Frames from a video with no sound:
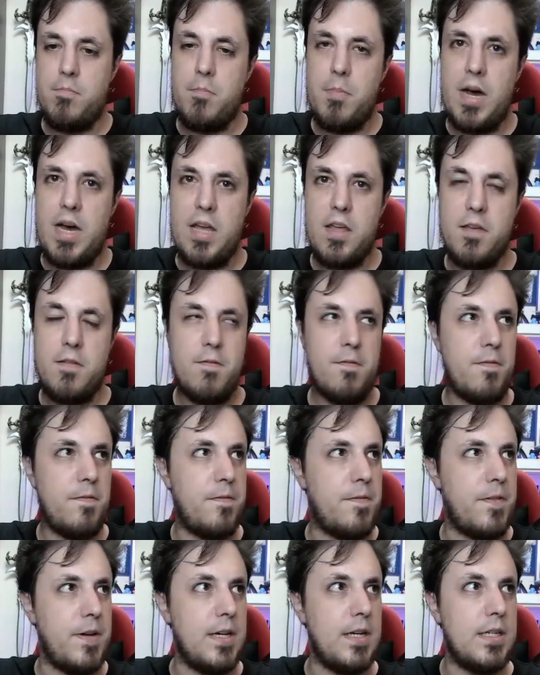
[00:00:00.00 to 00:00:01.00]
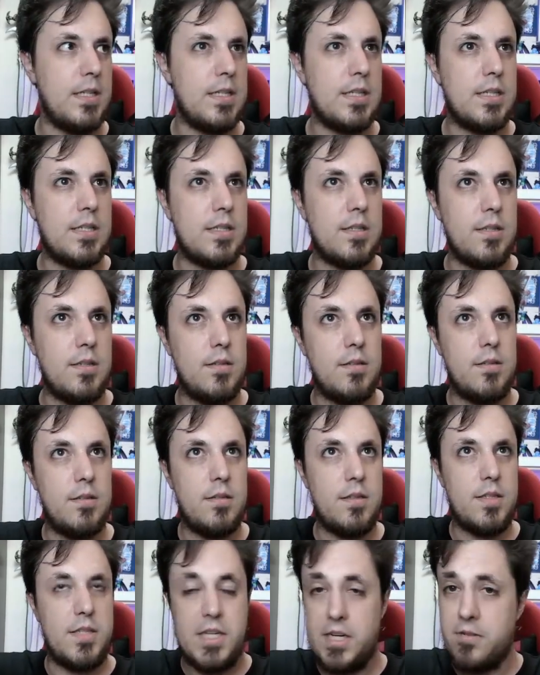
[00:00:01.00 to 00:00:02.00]
my first
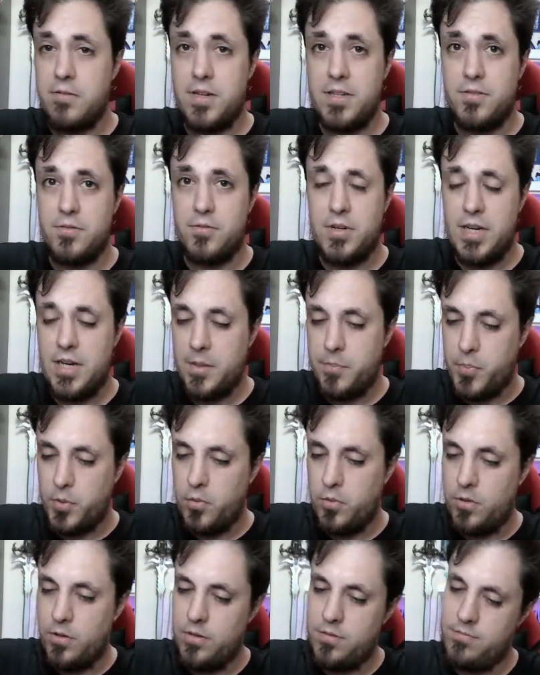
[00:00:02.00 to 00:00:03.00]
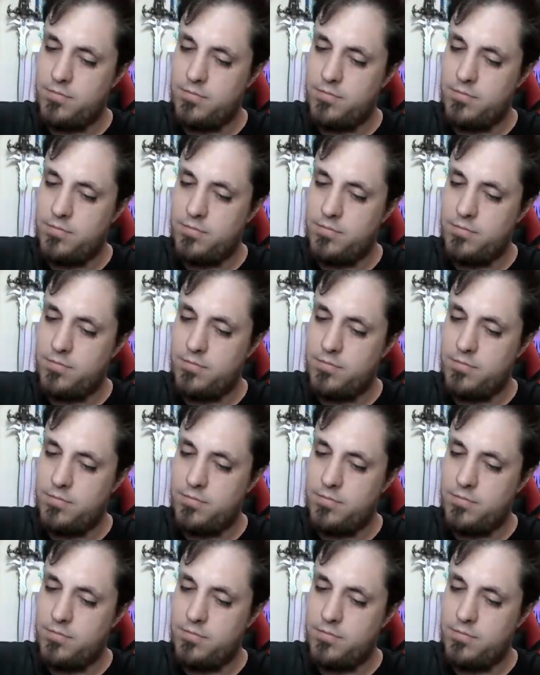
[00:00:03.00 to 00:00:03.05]
secret rare pool